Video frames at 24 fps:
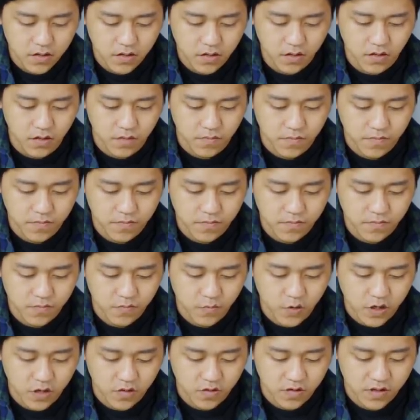Oh,
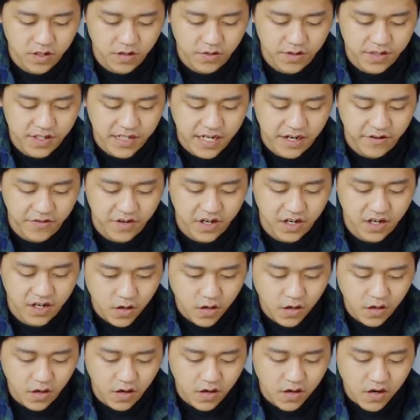wow, that was scary.
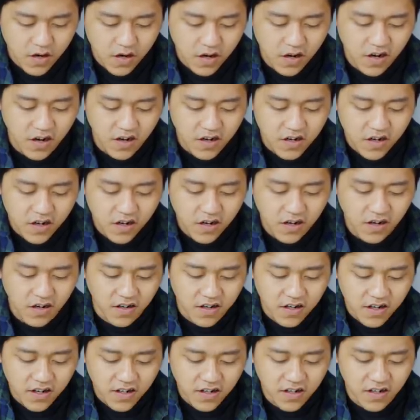Oh, oh,
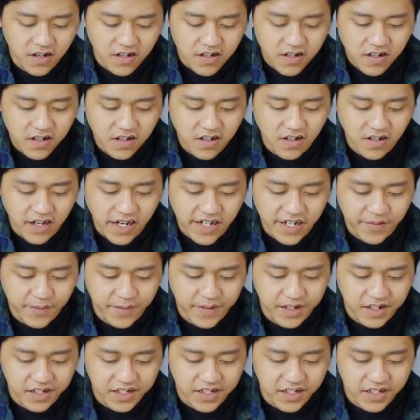oh, oh, oh, I
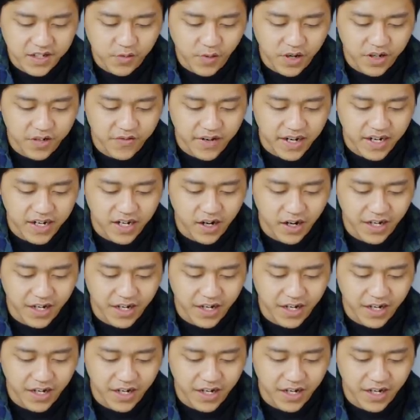activated the, the one on the right.